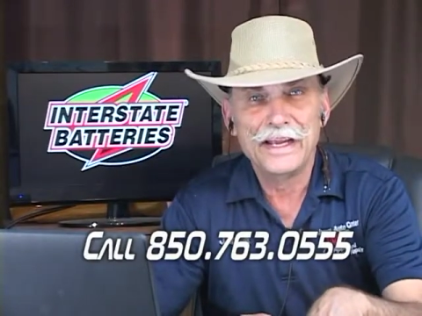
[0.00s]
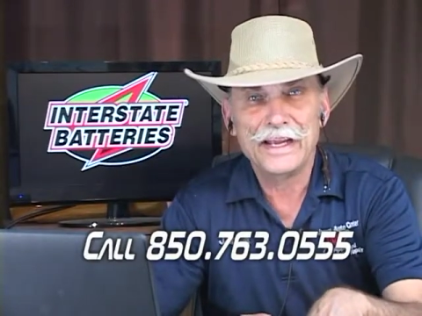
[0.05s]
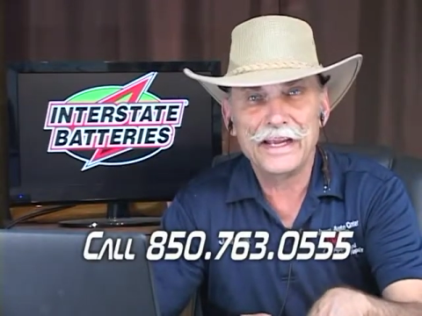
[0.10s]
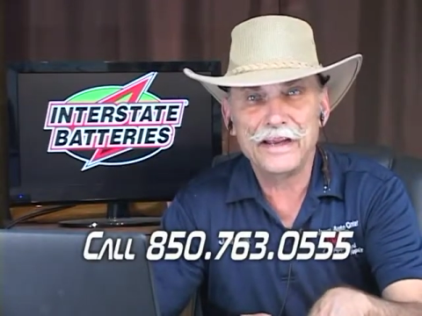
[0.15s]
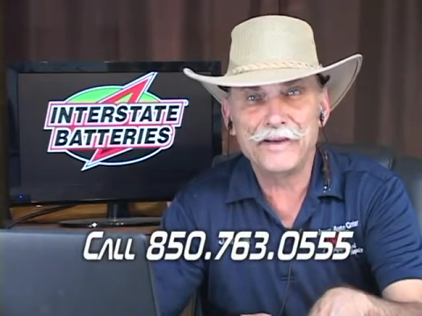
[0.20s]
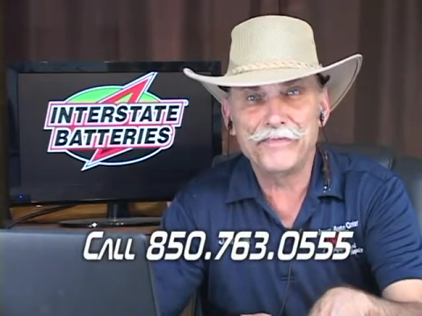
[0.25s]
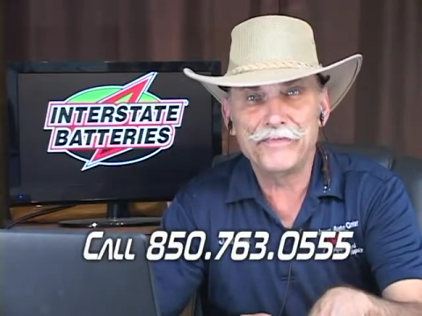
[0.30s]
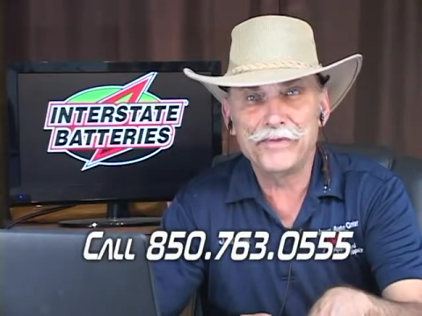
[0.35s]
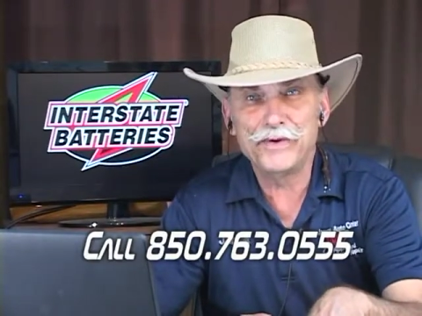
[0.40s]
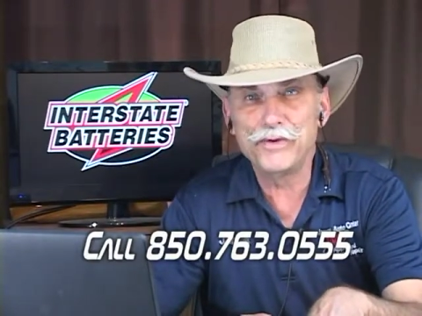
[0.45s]

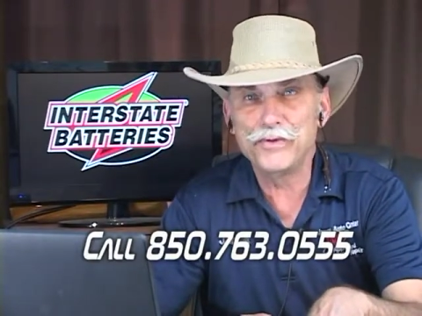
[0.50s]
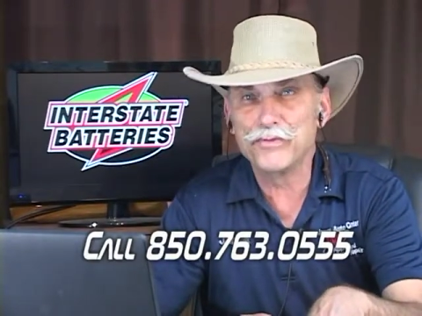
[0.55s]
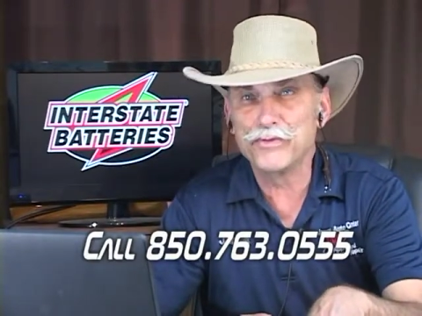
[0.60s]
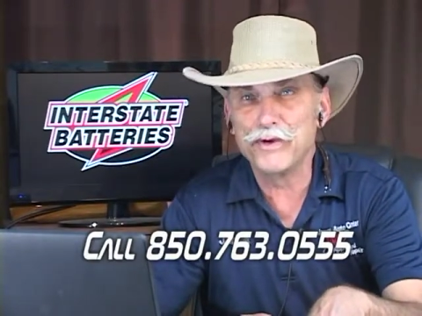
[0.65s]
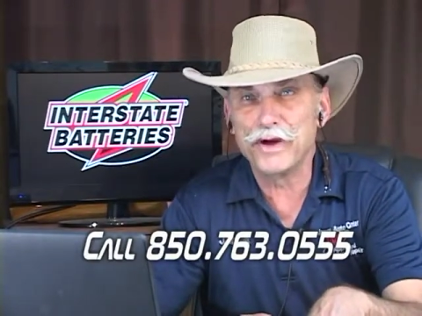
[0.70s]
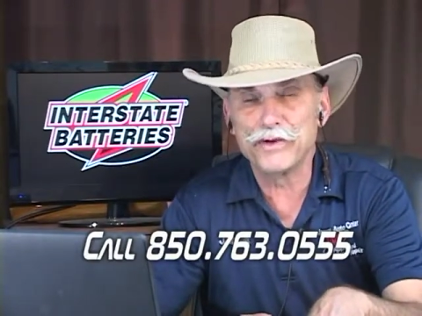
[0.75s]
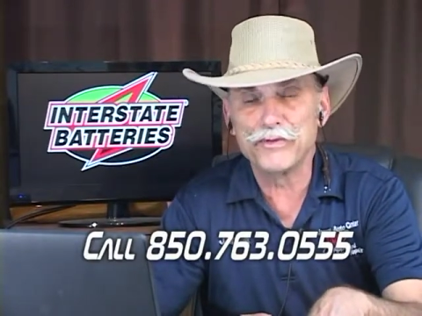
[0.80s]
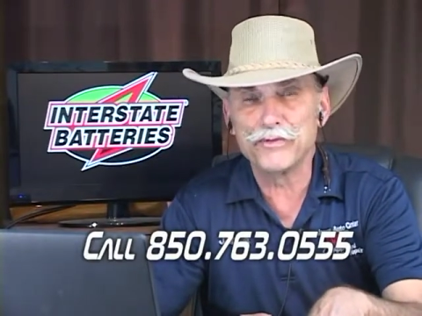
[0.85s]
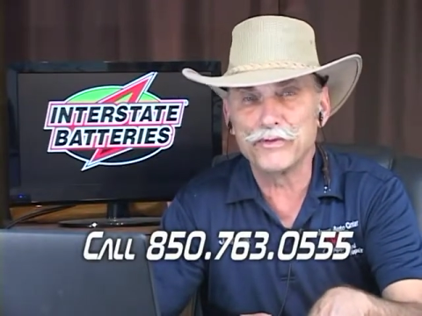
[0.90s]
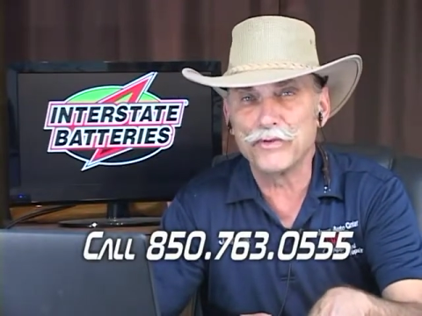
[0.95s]
if you
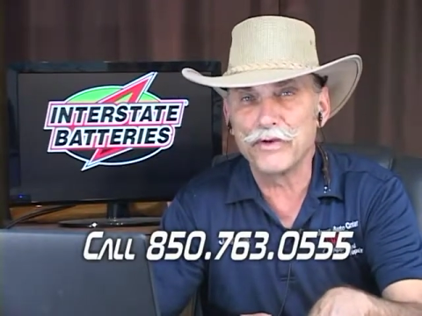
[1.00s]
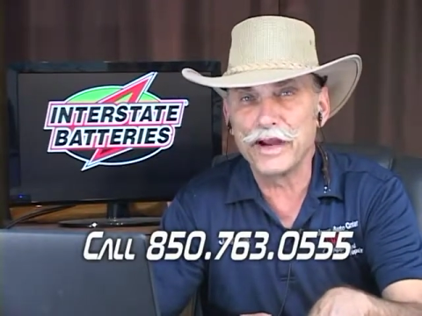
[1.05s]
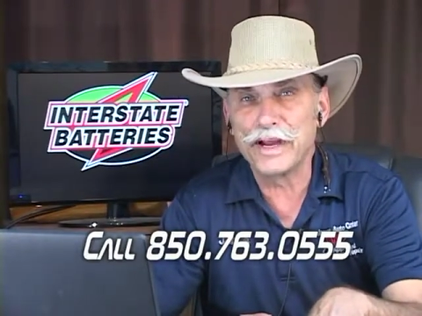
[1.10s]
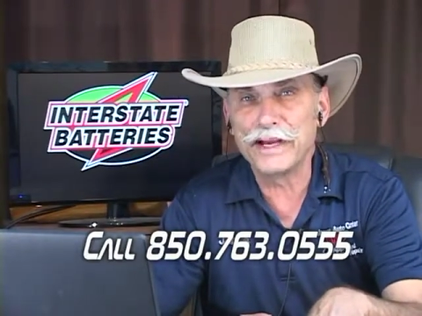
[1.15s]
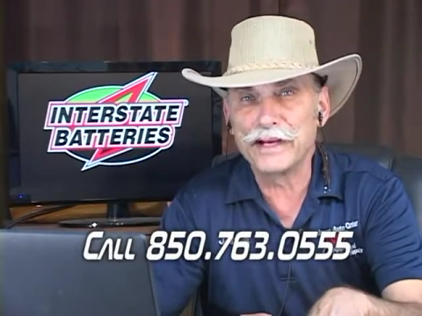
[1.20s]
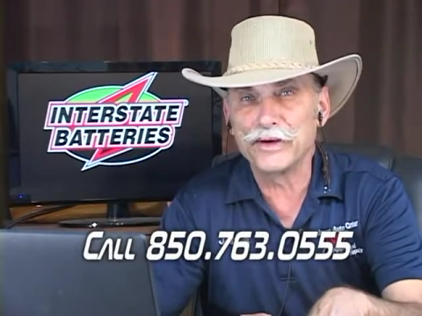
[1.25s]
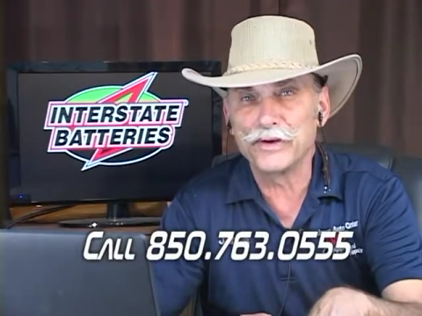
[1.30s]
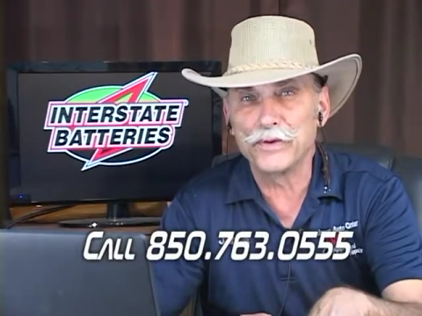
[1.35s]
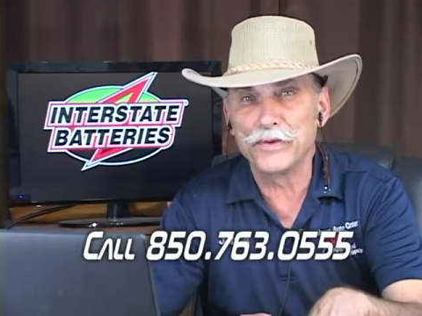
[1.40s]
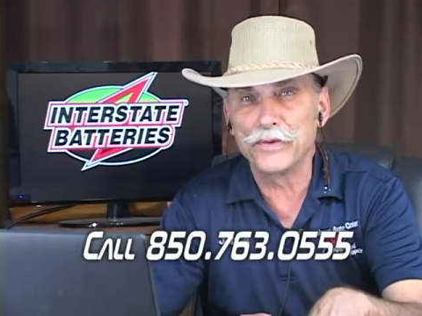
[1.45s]
run
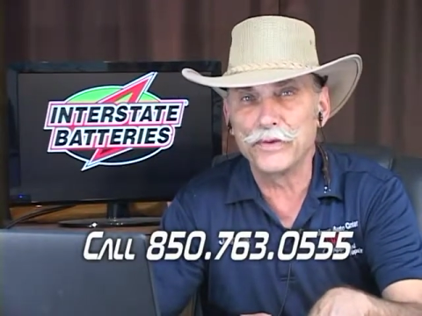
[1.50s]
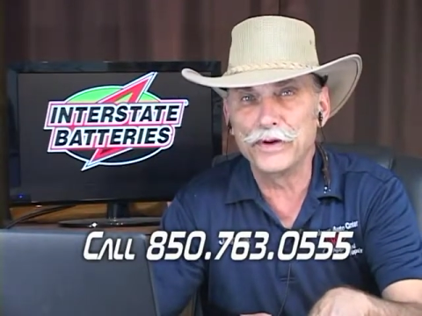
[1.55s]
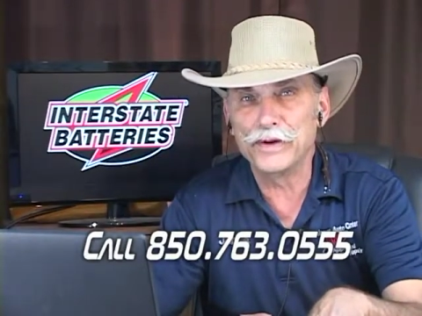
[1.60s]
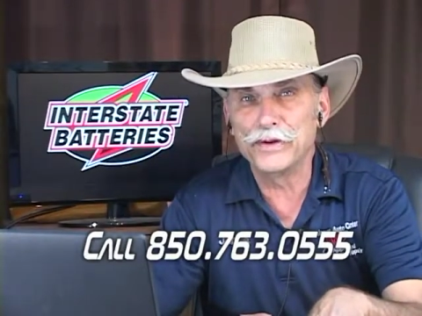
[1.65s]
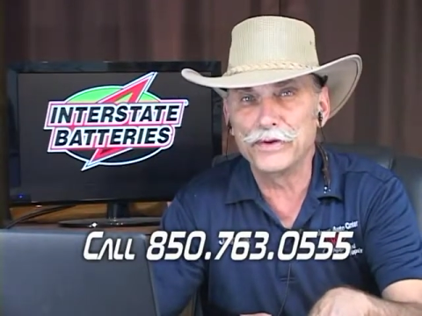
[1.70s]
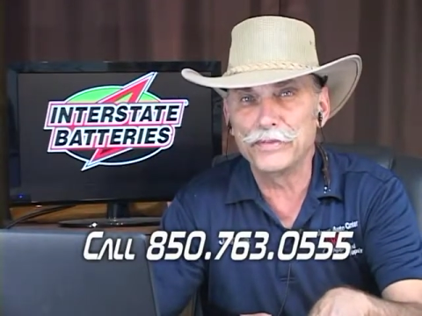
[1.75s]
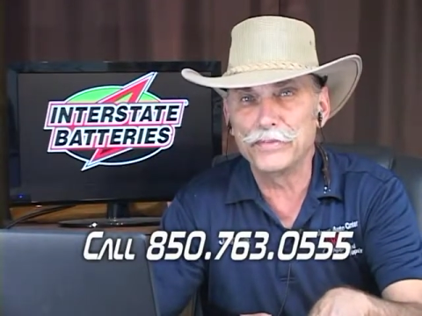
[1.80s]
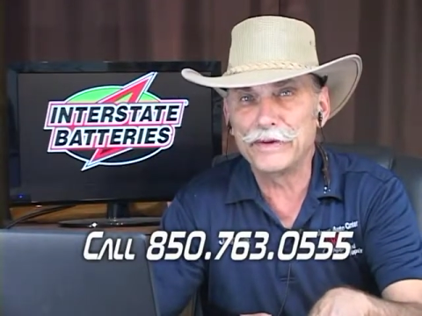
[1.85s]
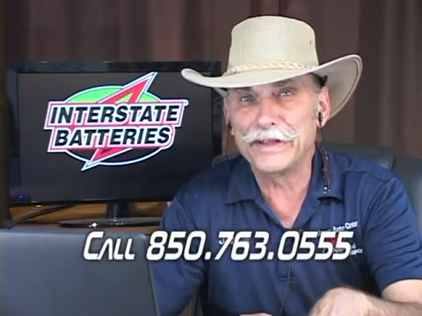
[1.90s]
regular oil,